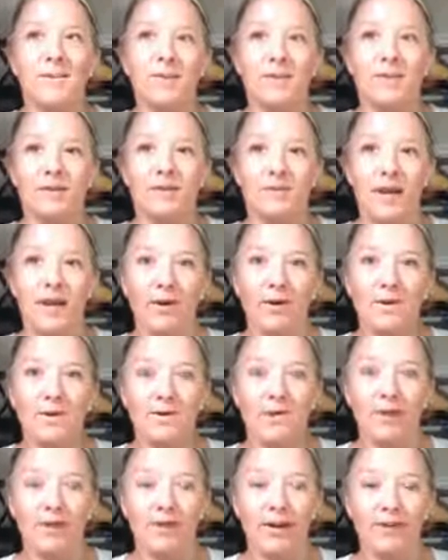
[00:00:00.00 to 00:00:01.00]
When her daughter was
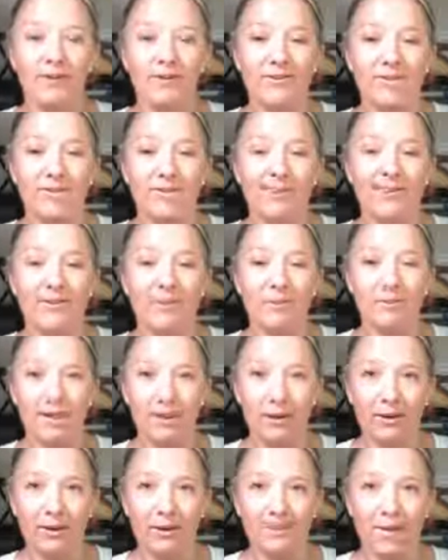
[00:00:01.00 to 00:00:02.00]
born, her daughter's still a little bit
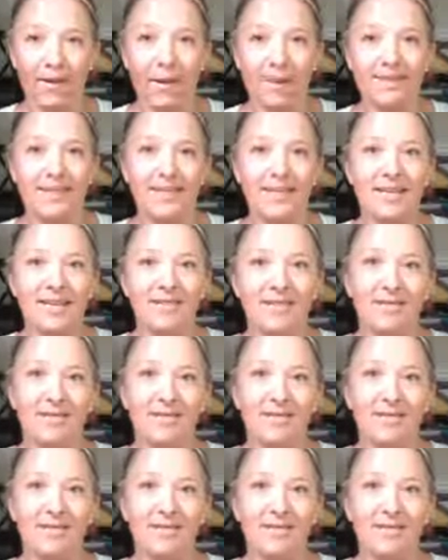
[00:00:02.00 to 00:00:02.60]
younger than Mackenzie,